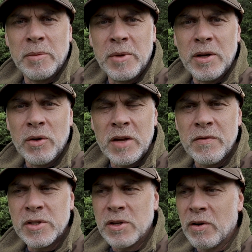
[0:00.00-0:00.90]
I mean, you're looking
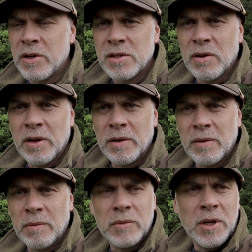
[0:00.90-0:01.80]
for signs like,
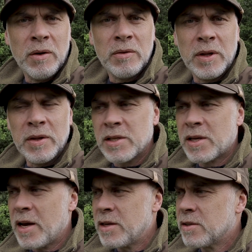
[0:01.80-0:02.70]
in this
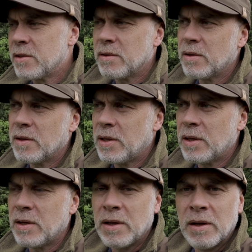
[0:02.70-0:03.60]
case,
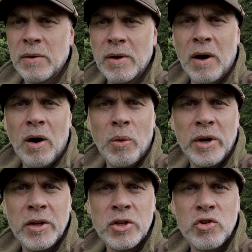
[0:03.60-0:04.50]
a hole
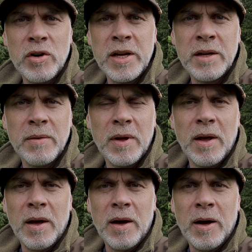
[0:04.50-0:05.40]
in a tree,
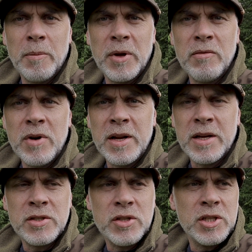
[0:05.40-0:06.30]
but it really
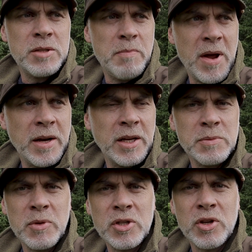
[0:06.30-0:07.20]
is just spending
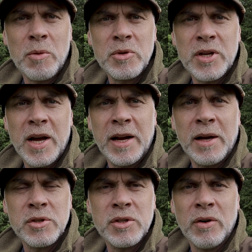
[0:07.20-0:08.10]
as much time as you can
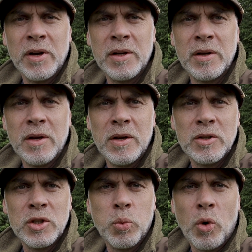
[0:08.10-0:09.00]
outside,
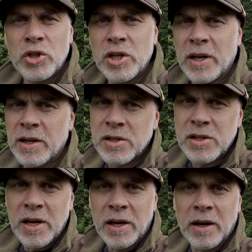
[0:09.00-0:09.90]
just watching and
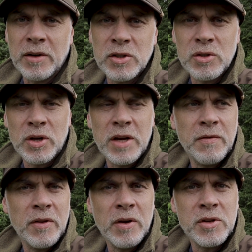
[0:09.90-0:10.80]
listening and just
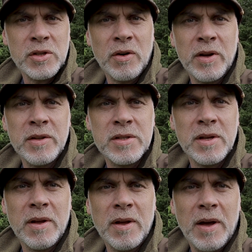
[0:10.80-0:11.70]
looking for those signs,
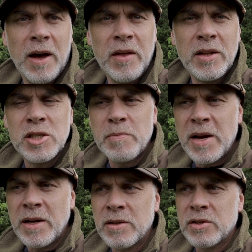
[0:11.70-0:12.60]
and then
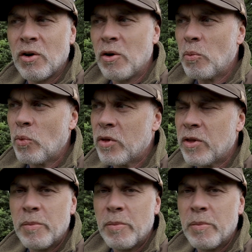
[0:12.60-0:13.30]
spending time with